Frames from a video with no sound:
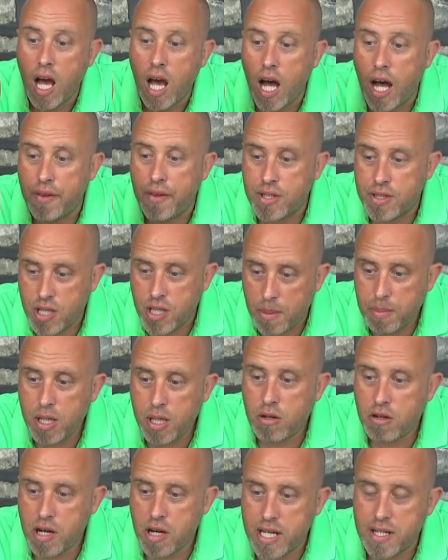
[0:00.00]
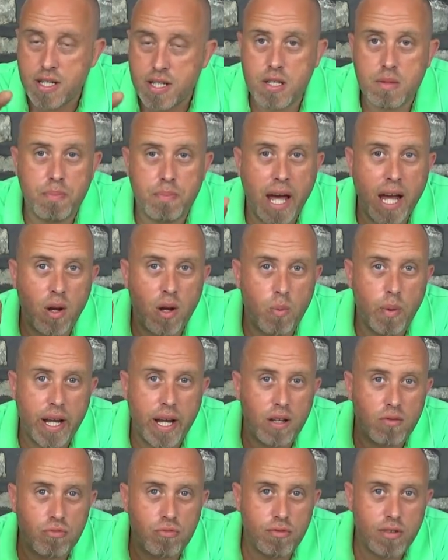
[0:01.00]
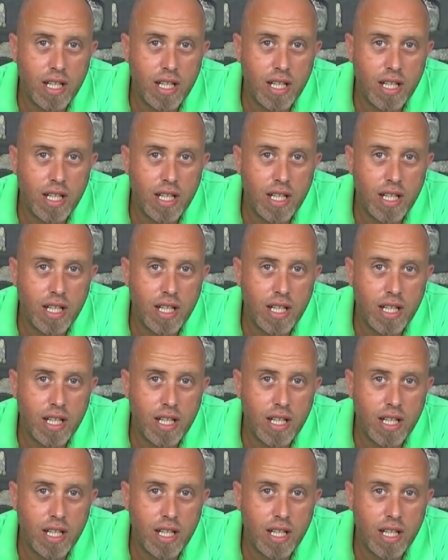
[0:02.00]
the WRA Spec Wing.